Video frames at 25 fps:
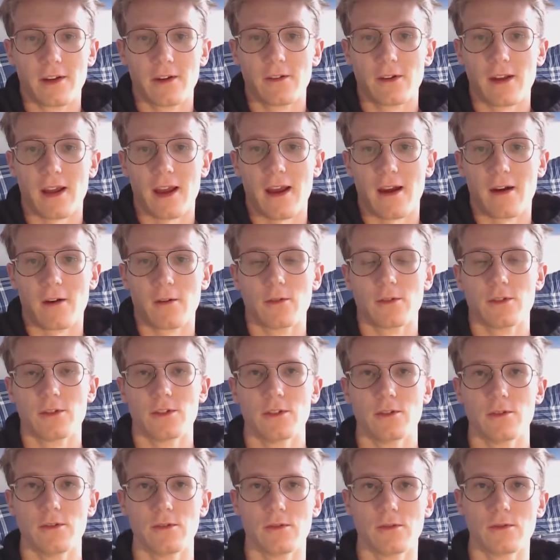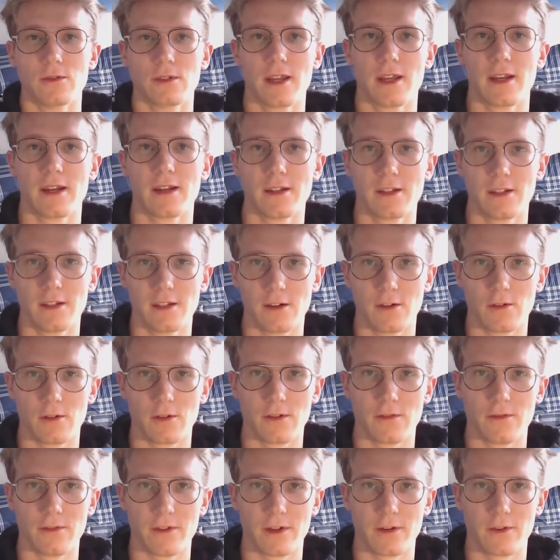how to get it,
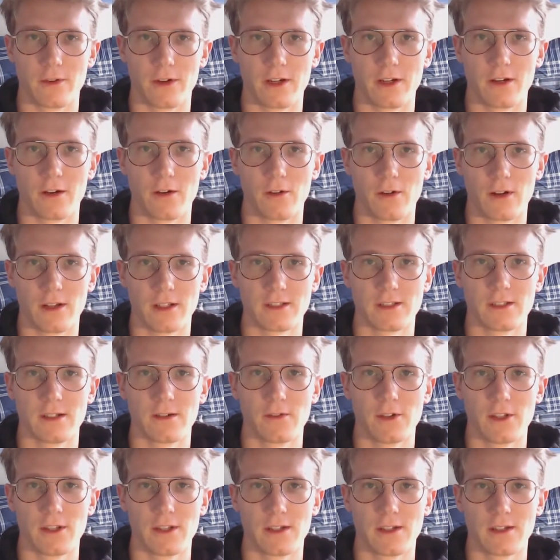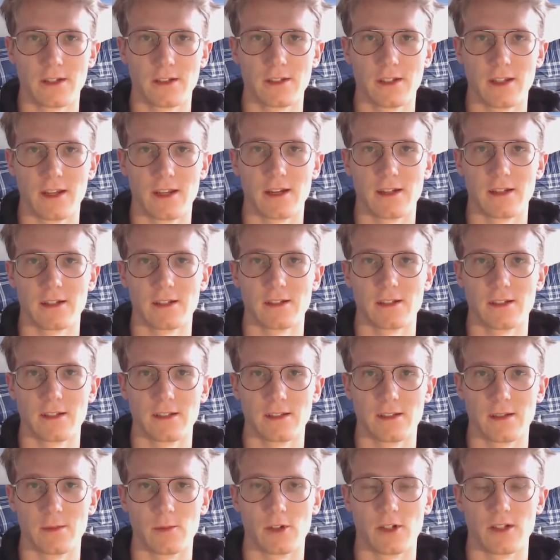configuring codecs and everything to get it to
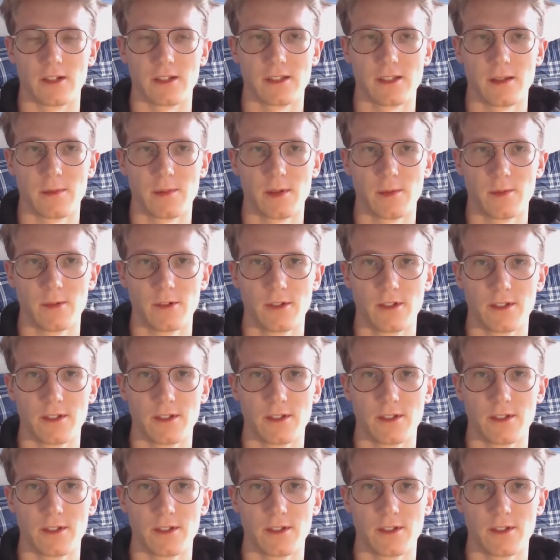somewhat acceptable.